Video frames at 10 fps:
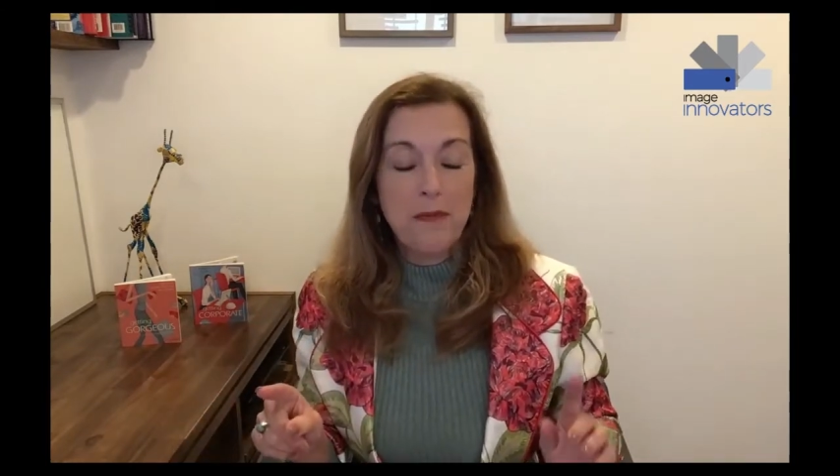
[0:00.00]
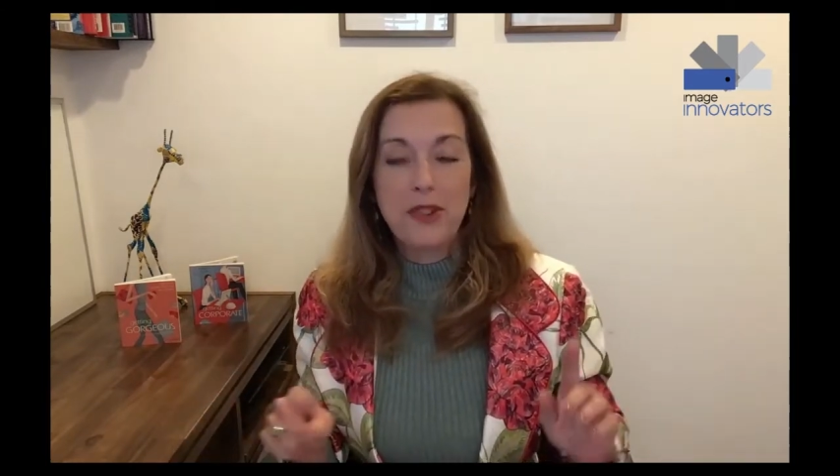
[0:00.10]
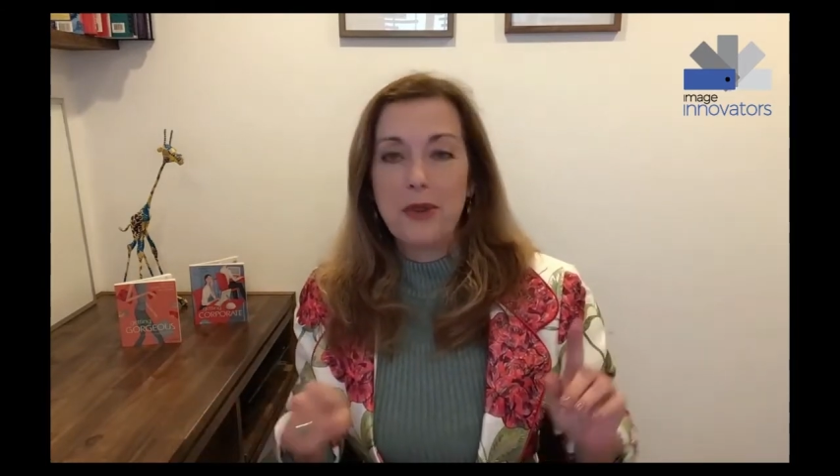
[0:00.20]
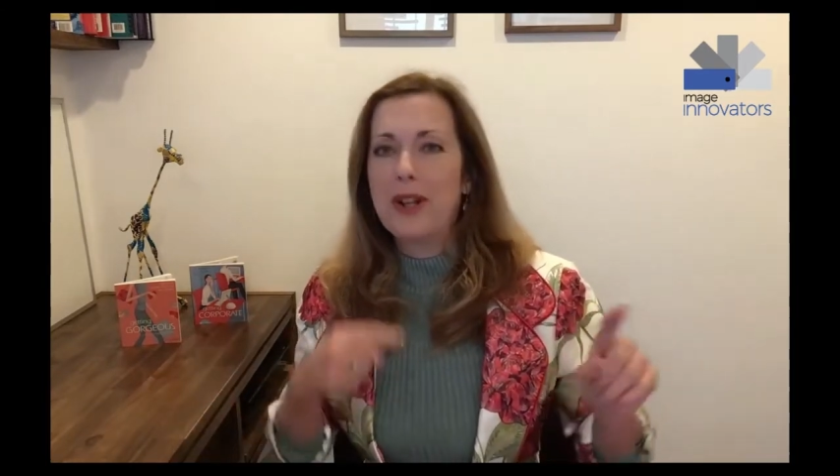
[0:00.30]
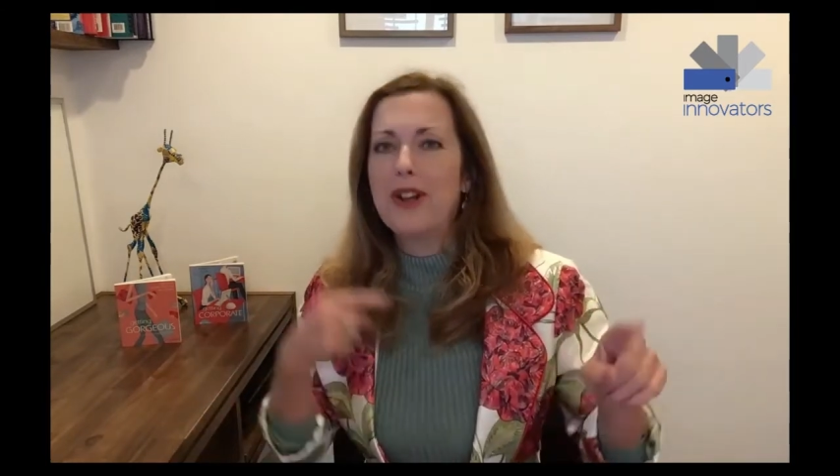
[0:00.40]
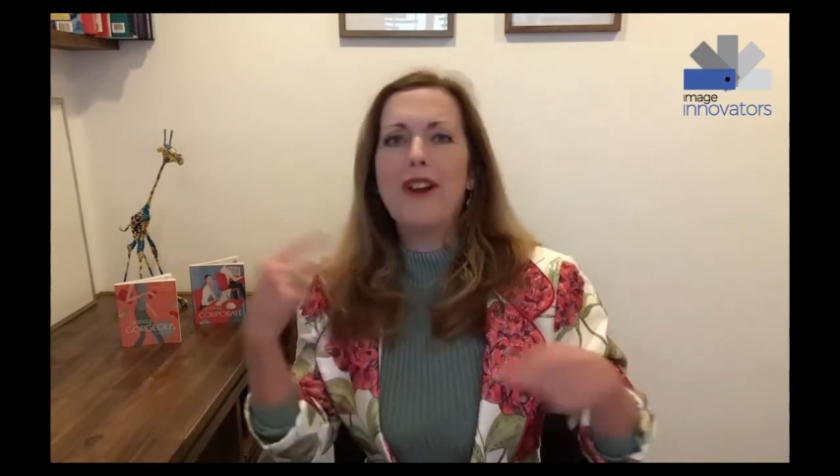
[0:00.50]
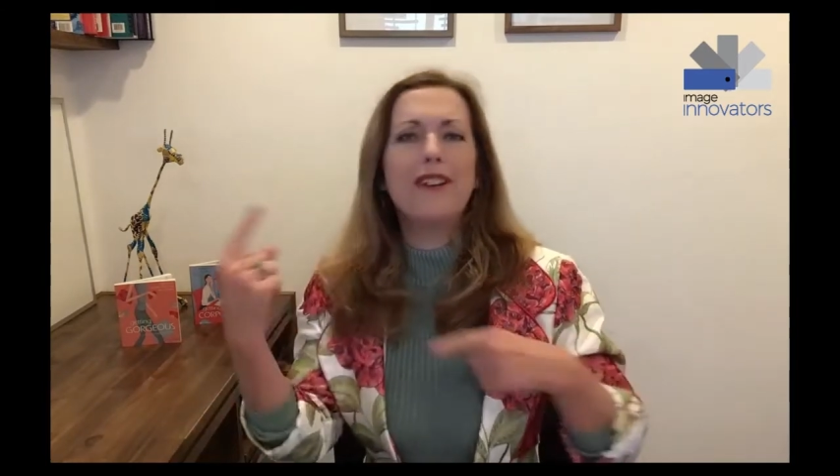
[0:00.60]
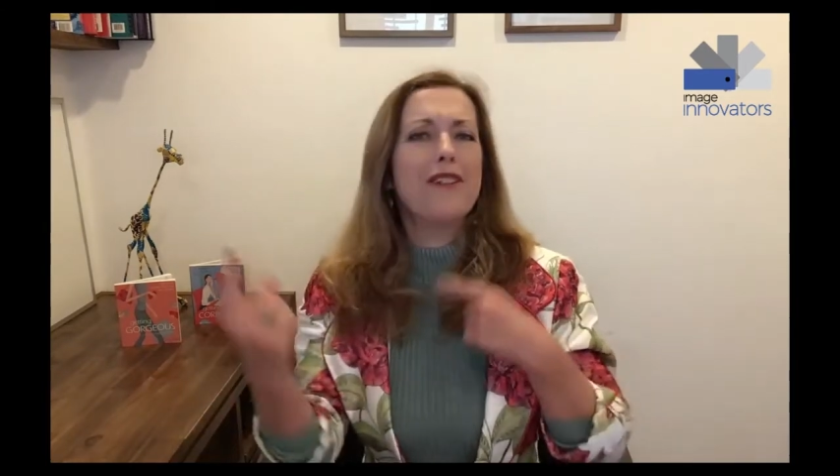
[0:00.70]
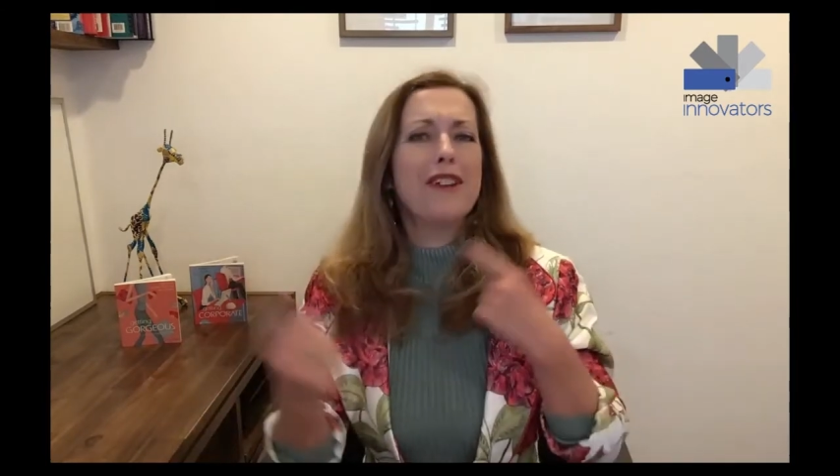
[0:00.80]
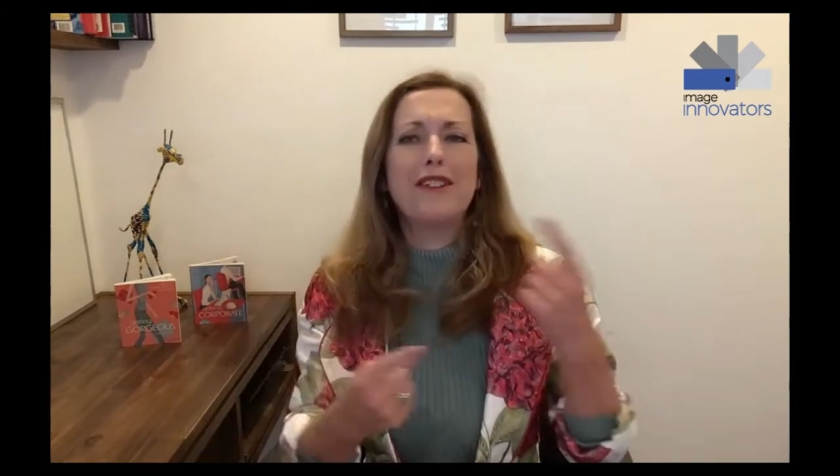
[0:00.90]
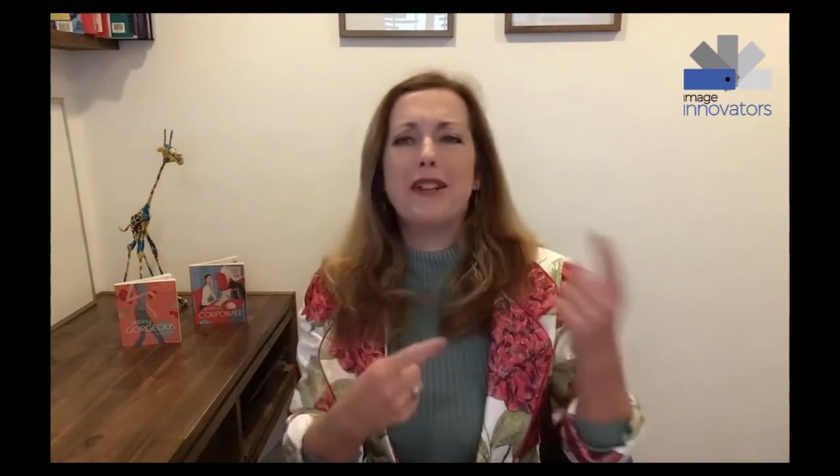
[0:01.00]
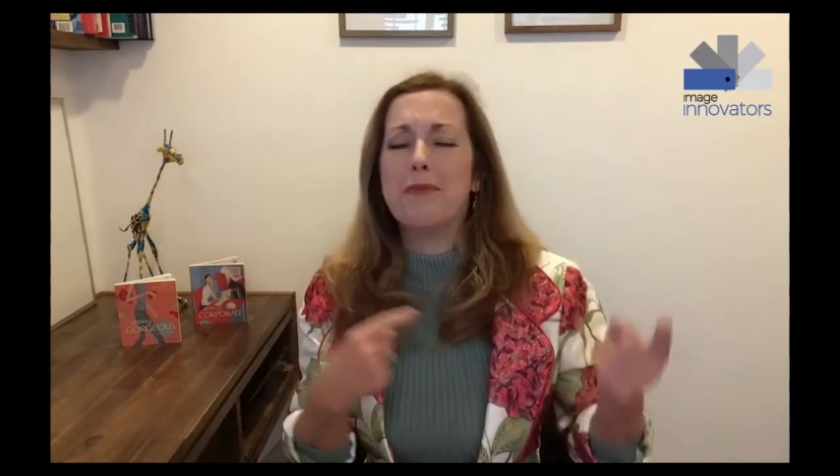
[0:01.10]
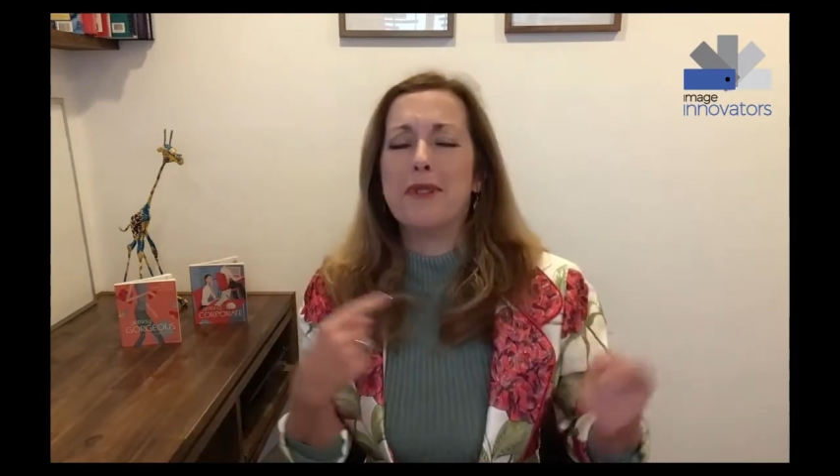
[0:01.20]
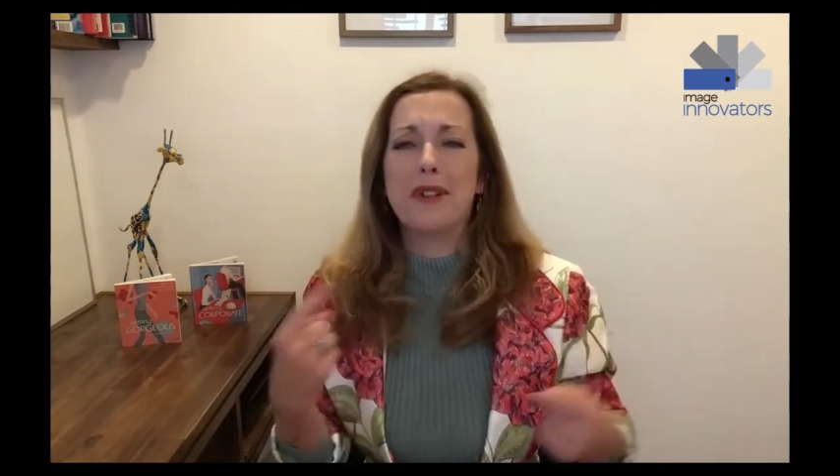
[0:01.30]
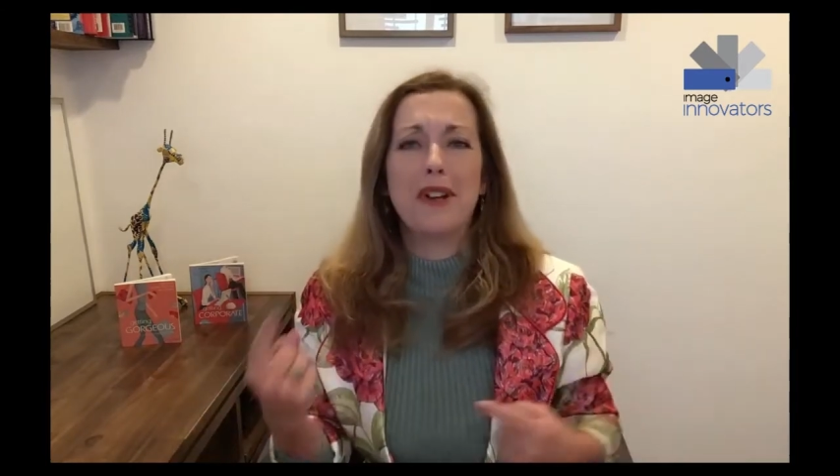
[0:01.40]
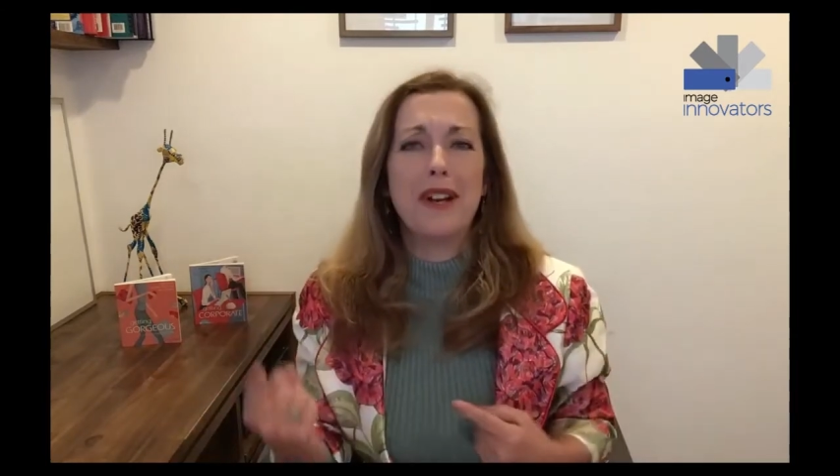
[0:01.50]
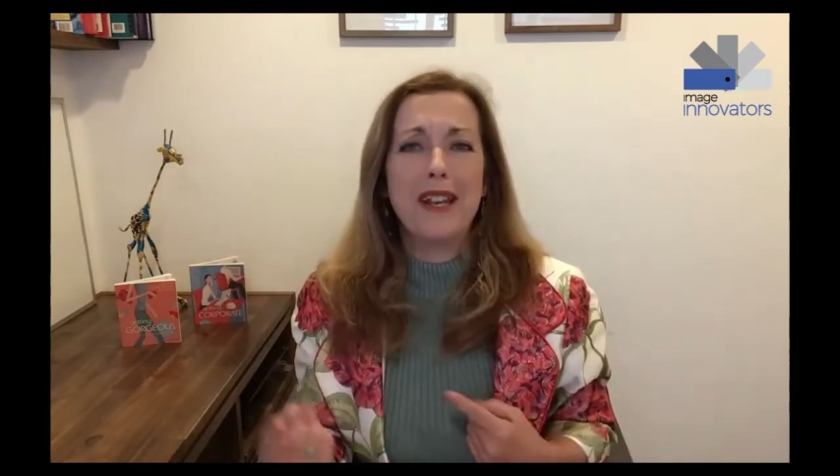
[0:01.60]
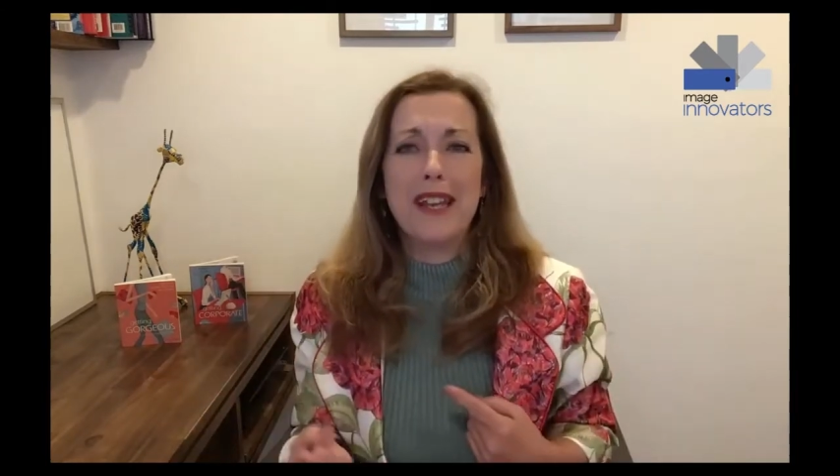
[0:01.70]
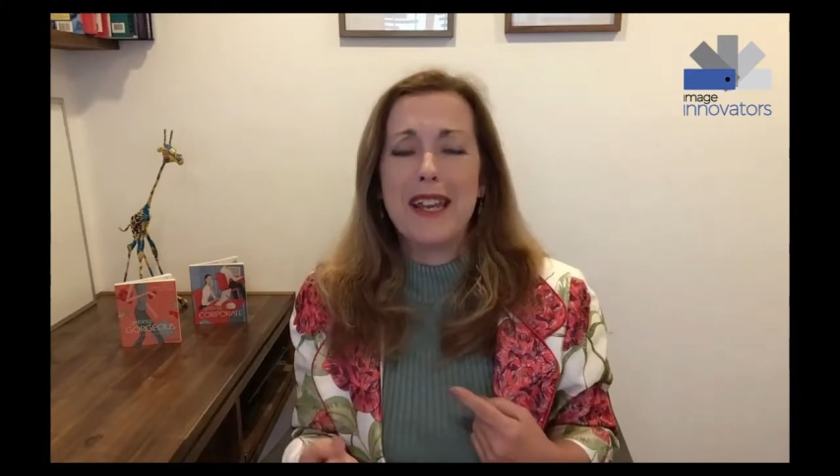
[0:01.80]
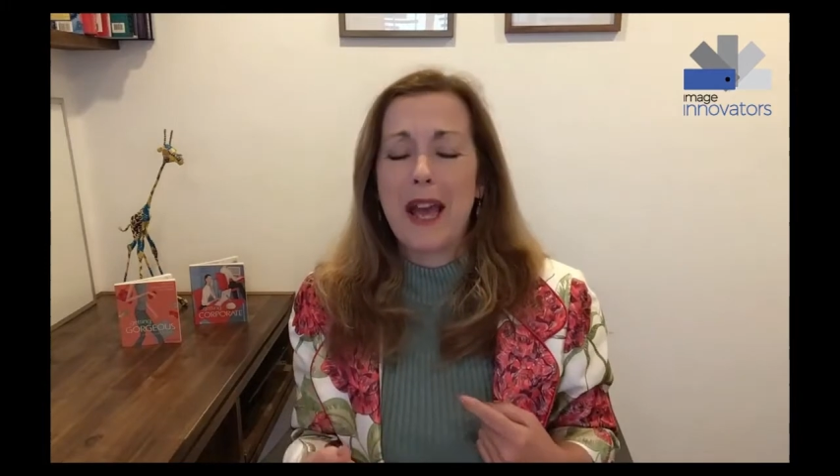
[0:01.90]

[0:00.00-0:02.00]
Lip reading: So a lot of the tips I'm going to hear